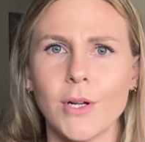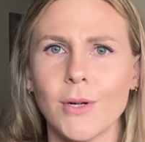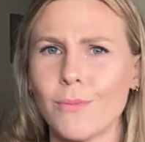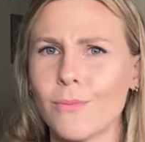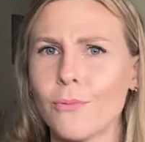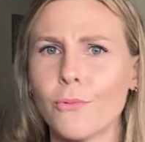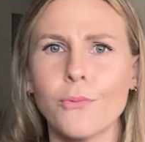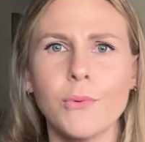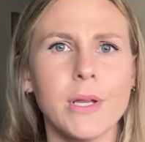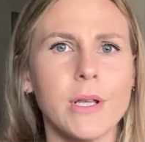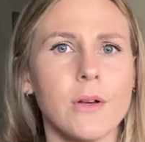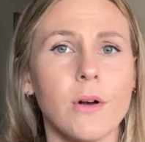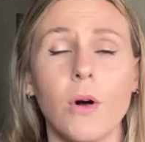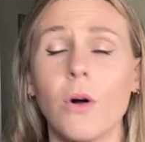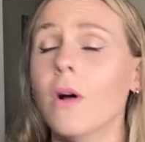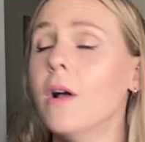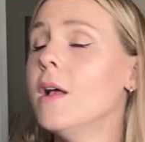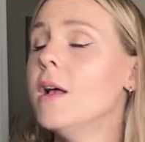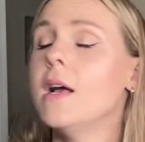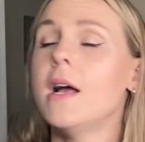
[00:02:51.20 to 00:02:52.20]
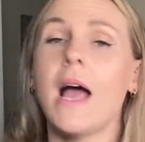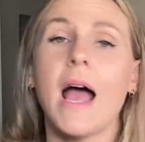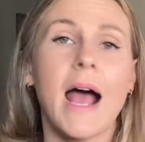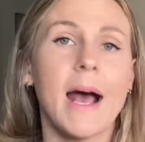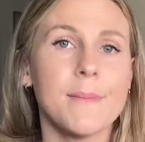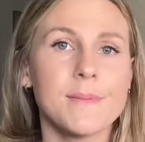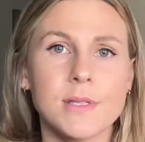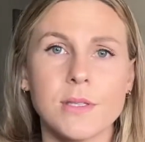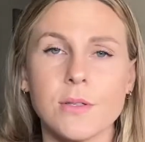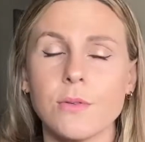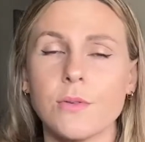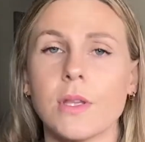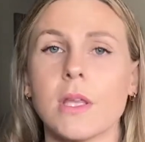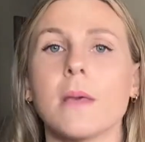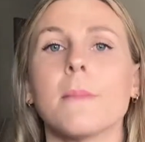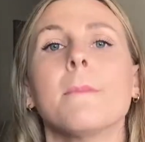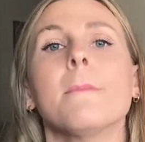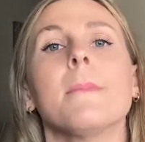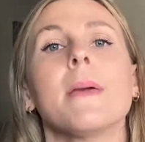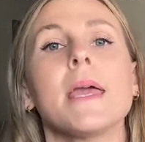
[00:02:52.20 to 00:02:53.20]
reel. Absolutely.
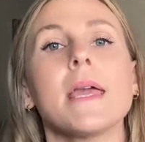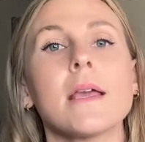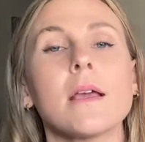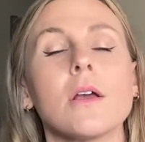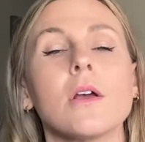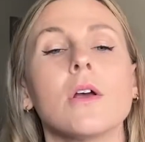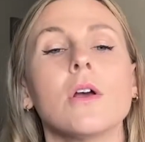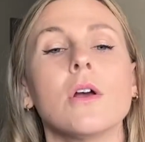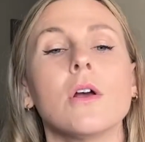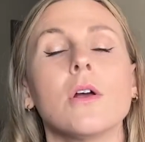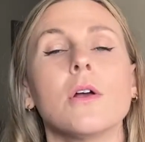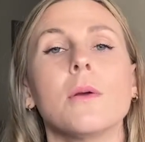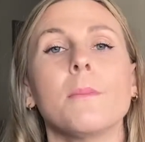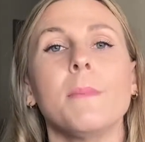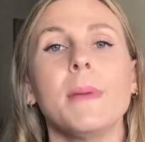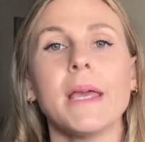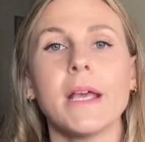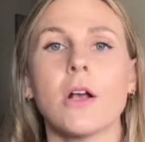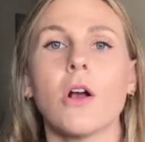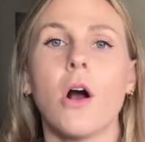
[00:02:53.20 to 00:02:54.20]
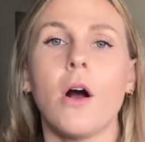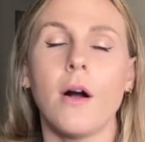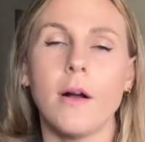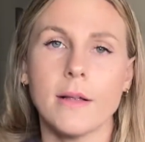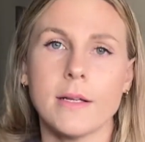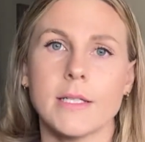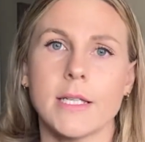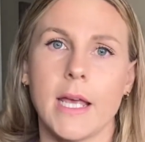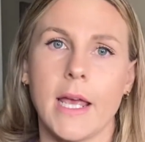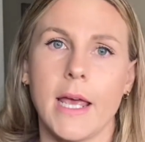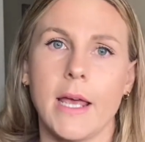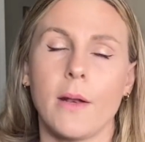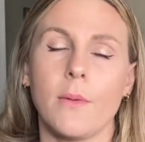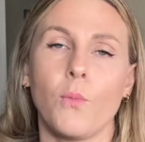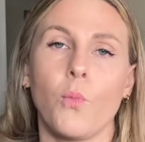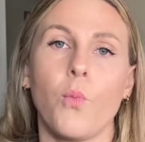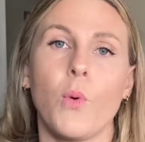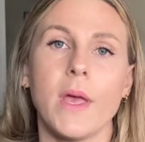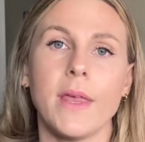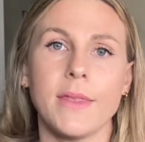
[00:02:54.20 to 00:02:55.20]
Make content
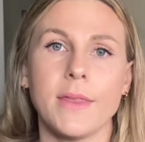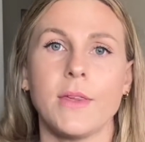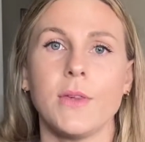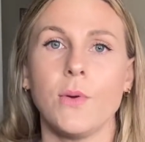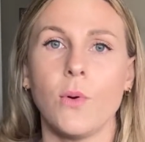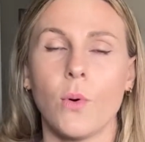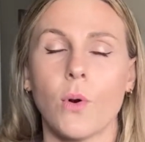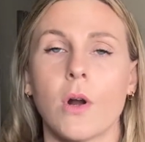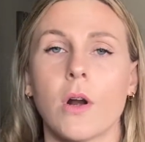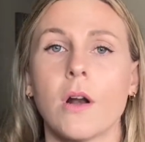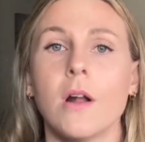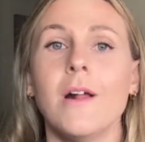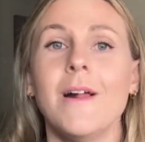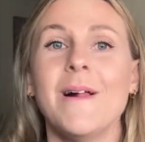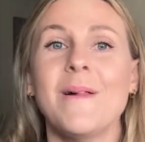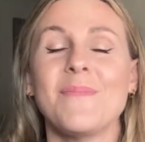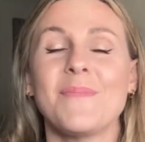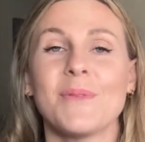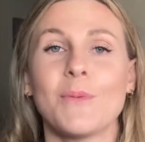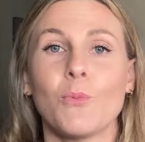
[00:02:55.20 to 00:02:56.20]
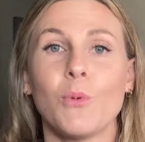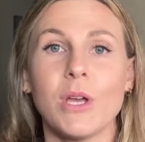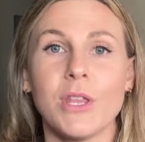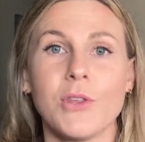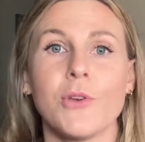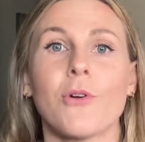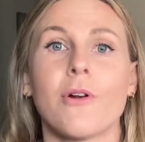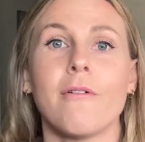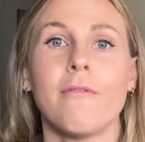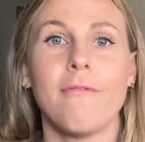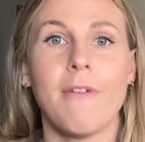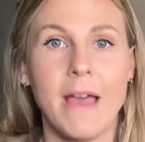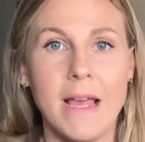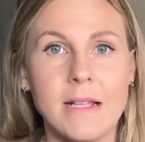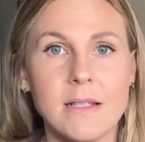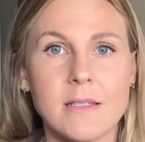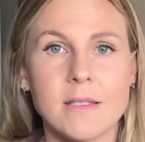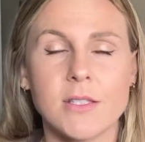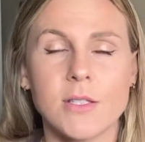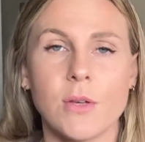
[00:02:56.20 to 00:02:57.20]
with your
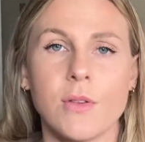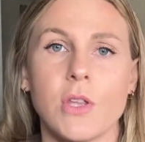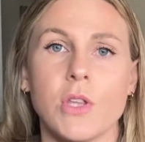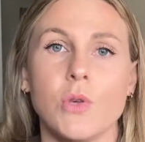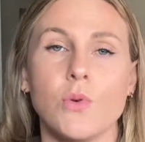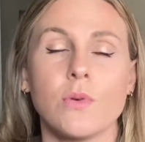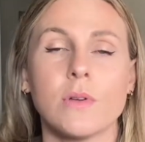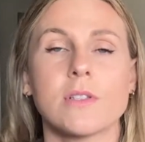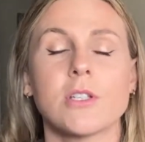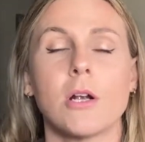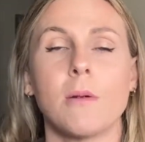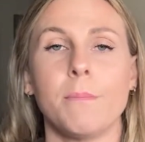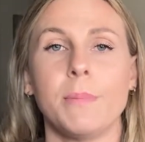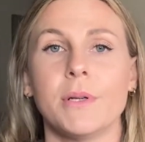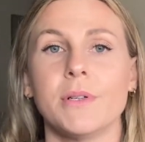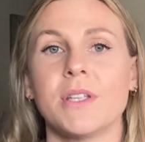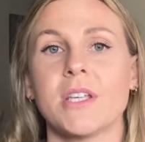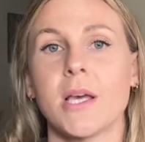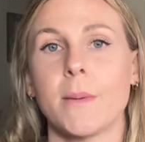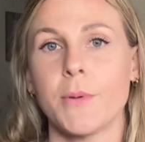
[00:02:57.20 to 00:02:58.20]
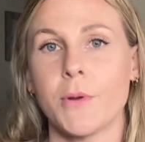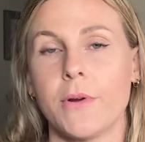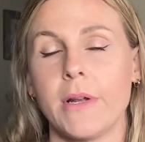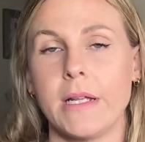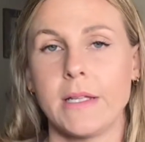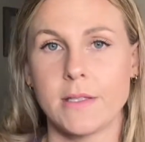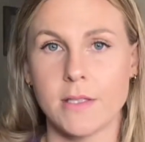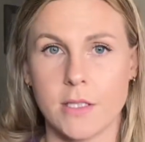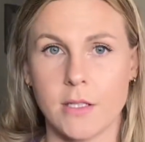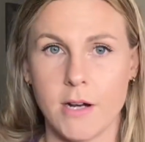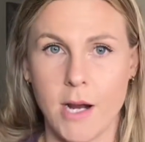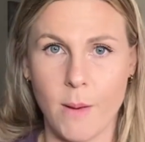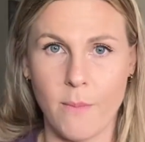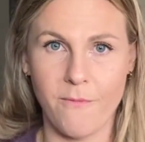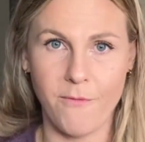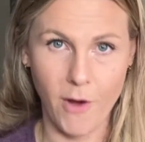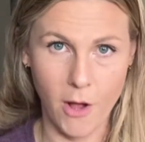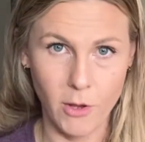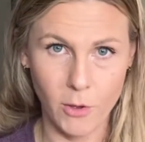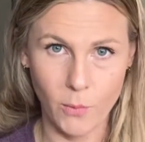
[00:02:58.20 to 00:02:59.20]
events so that you can start building up your Instagram
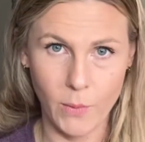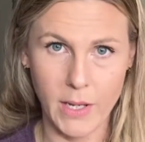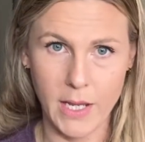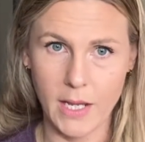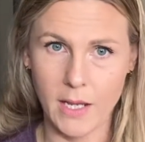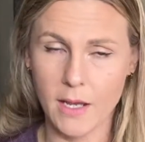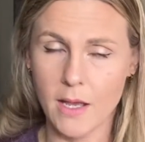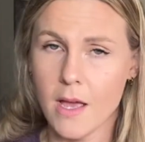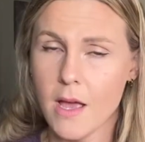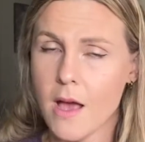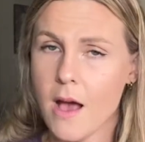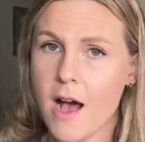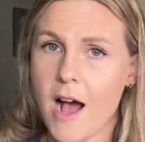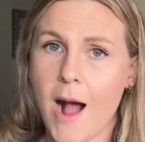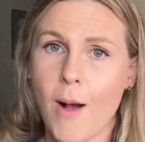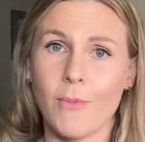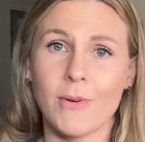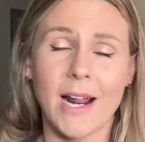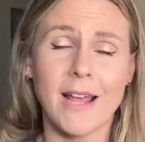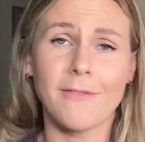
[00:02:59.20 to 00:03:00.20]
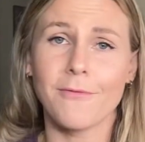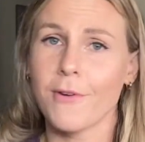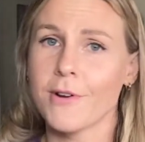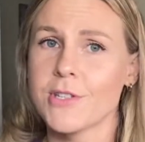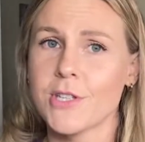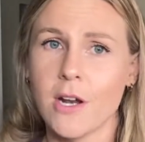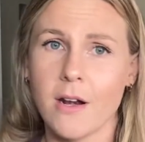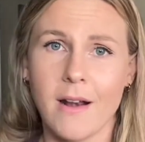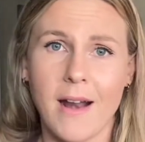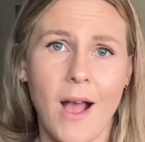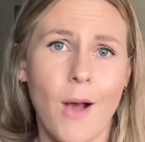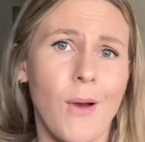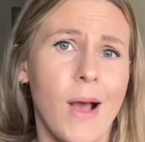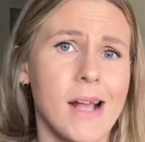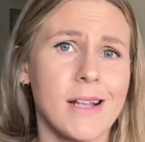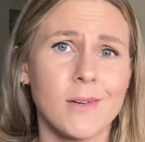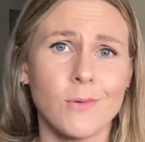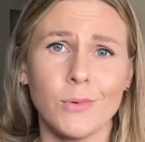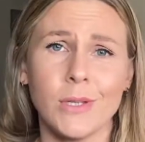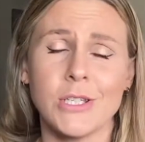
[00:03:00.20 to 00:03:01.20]
following. When I first started out, I
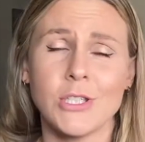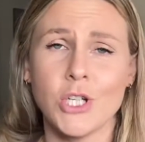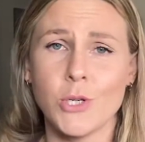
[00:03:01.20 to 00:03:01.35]
didn't really do